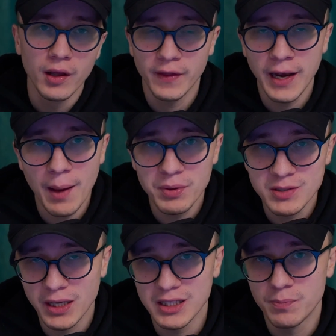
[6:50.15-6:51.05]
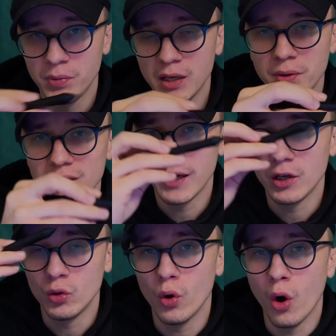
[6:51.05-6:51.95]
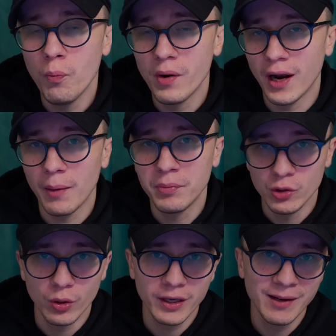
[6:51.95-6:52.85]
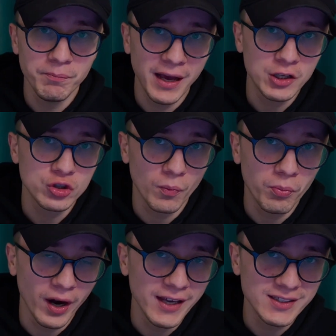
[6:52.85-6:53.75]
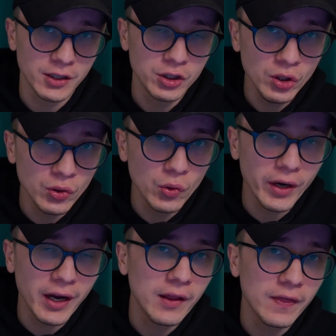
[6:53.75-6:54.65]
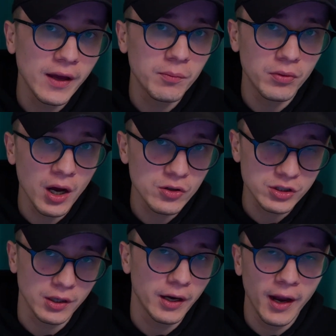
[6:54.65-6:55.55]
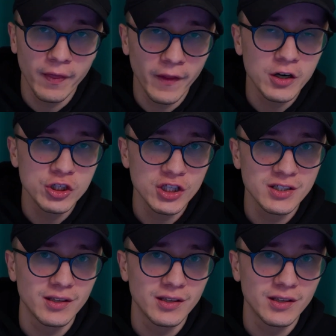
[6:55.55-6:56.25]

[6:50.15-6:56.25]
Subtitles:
That happens because people, they do open up your competitor pricing too in their browser, and they're just